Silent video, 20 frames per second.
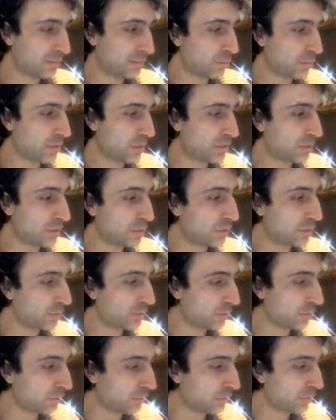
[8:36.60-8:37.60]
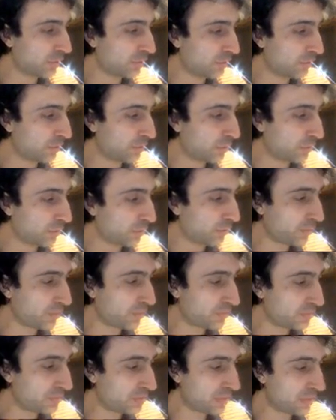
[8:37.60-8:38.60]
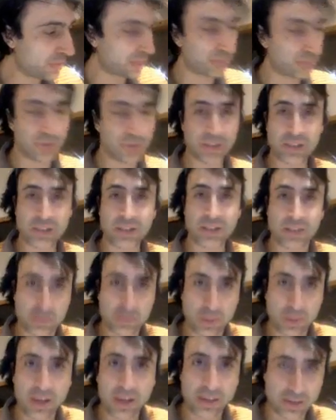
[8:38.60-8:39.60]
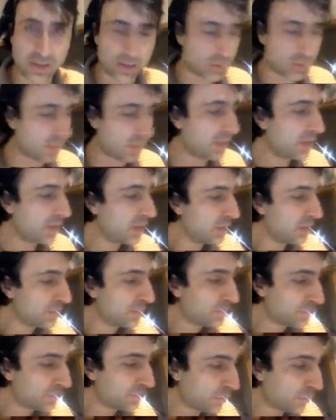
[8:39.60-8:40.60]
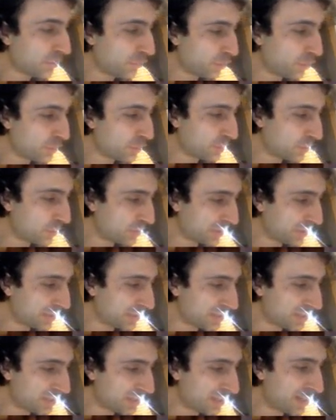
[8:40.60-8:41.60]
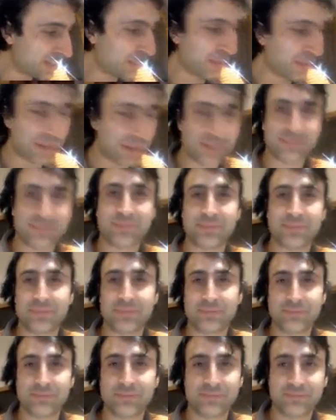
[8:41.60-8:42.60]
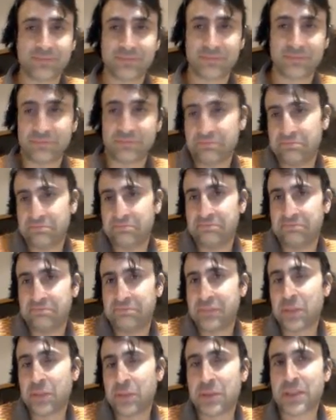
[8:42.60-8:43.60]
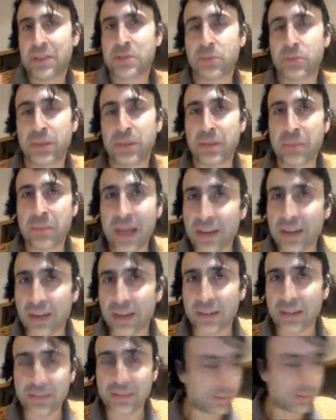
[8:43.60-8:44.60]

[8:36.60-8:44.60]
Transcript: 1, 2, 3, 4, 5, 6, we can still explain it this way. The first person can sit anywhere. So it doesn't really matter.